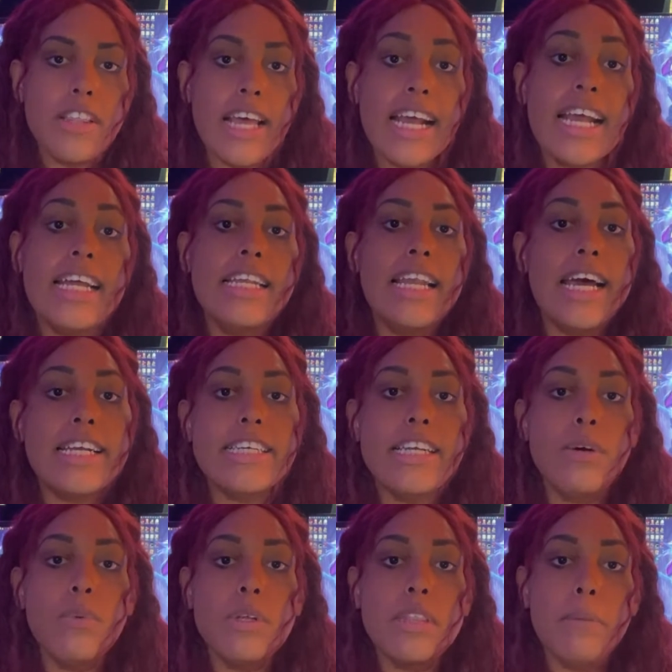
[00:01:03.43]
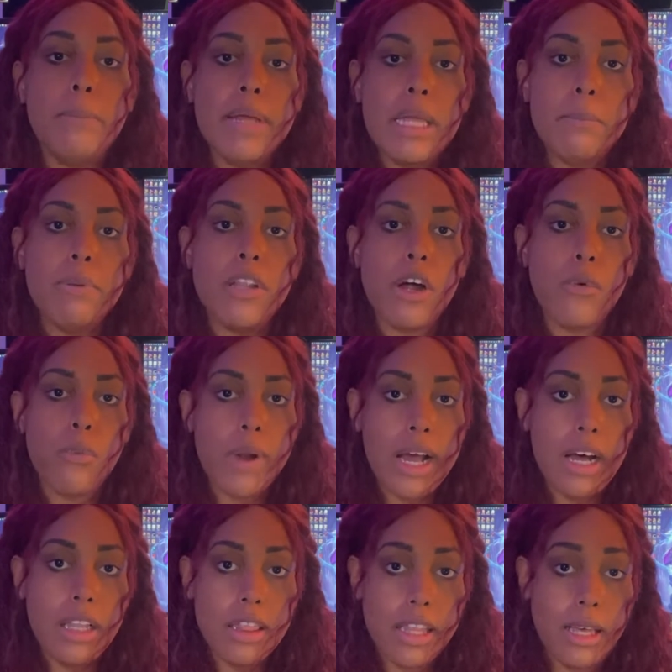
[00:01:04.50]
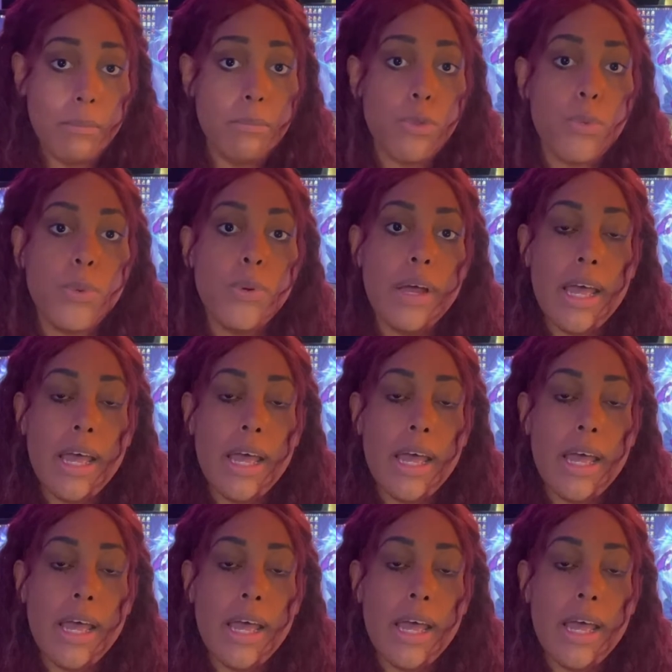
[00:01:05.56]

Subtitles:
and connecting with the people around them through